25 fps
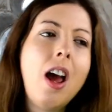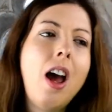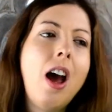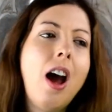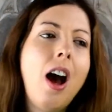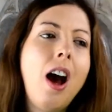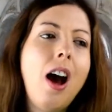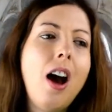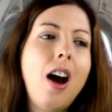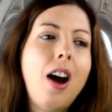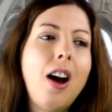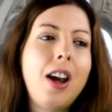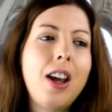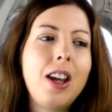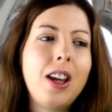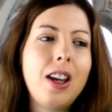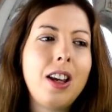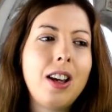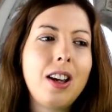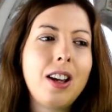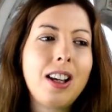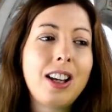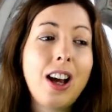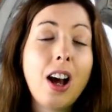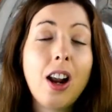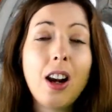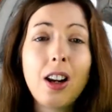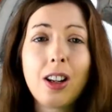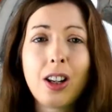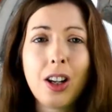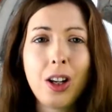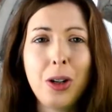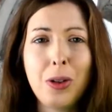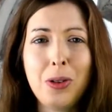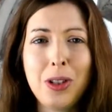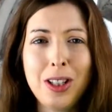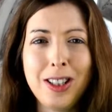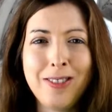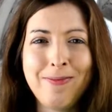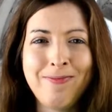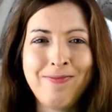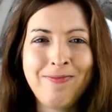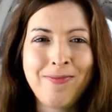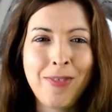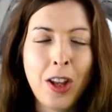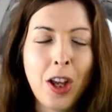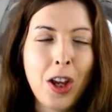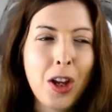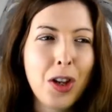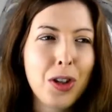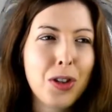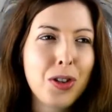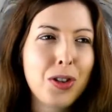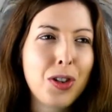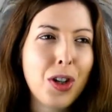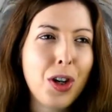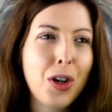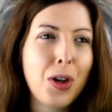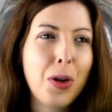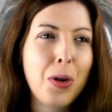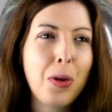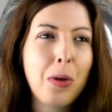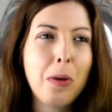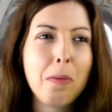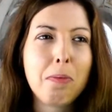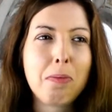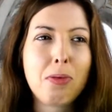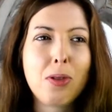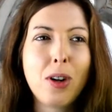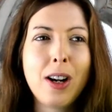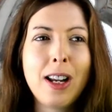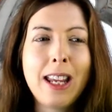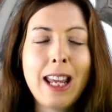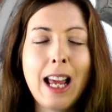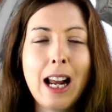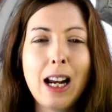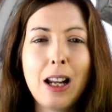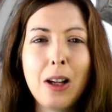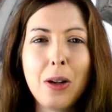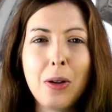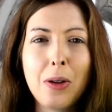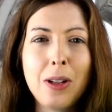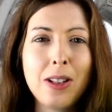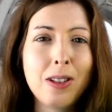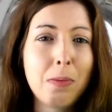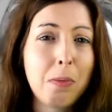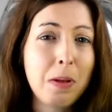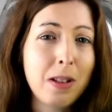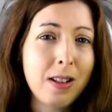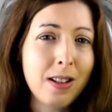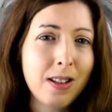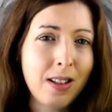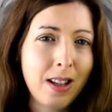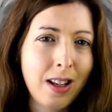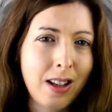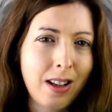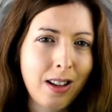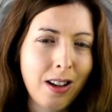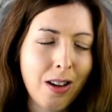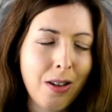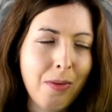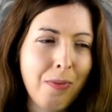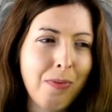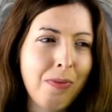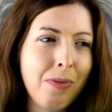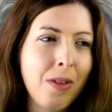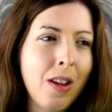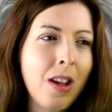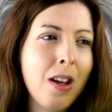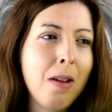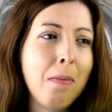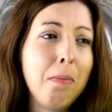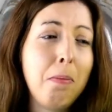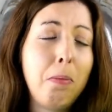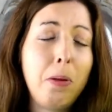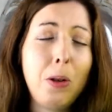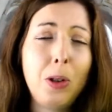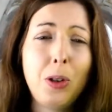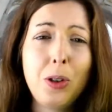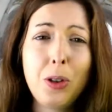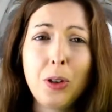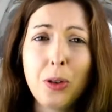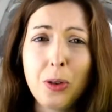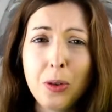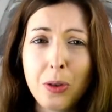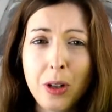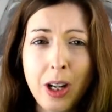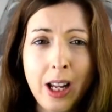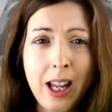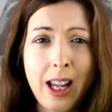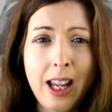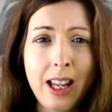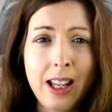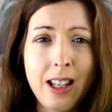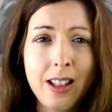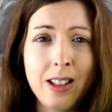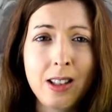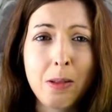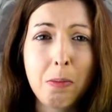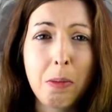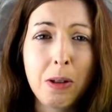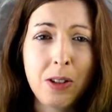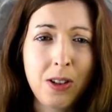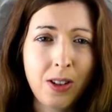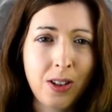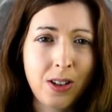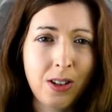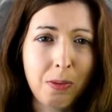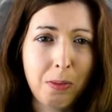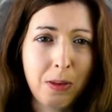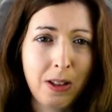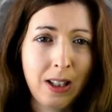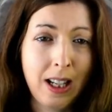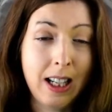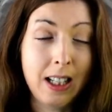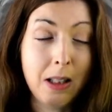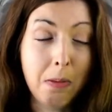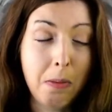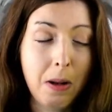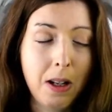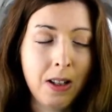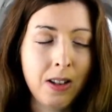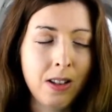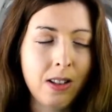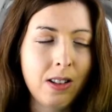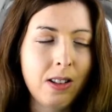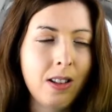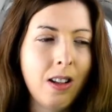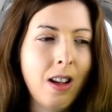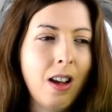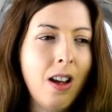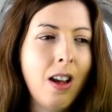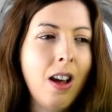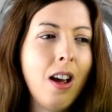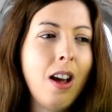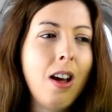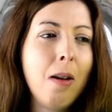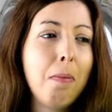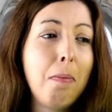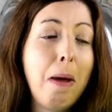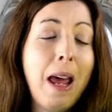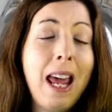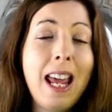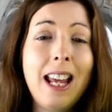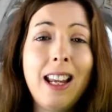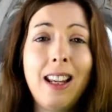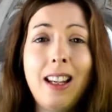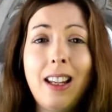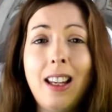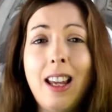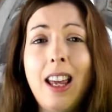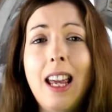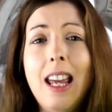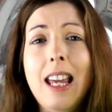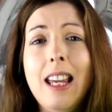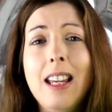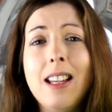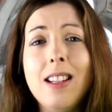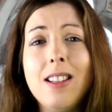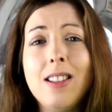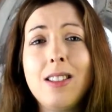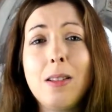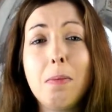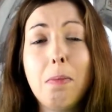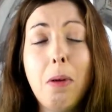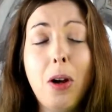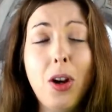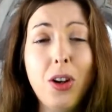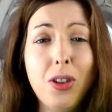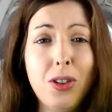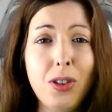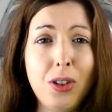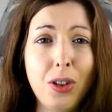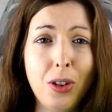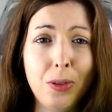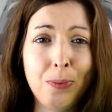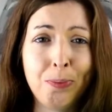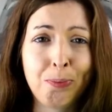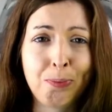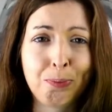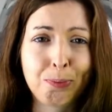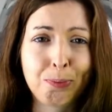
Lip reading: I color code it. So bright yellow is business income, blue is business expense, pink is personal.